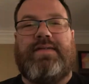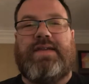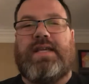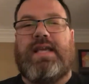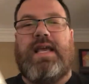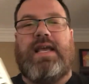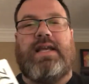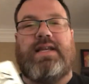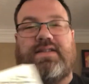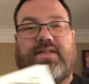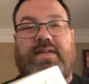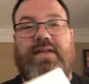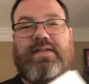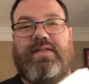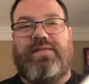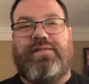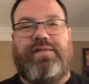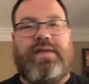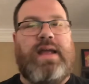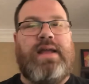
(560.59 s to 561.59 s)
King.
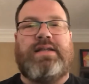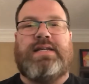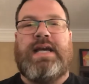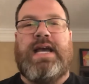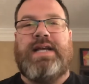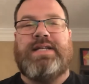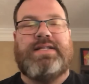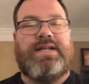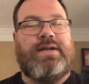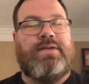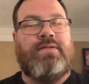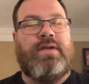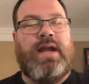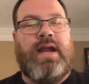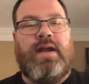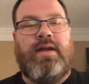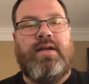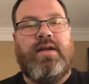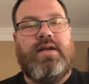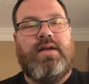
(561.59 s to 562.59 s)
It's fantastic
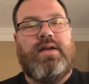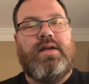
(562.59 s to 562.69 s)
read.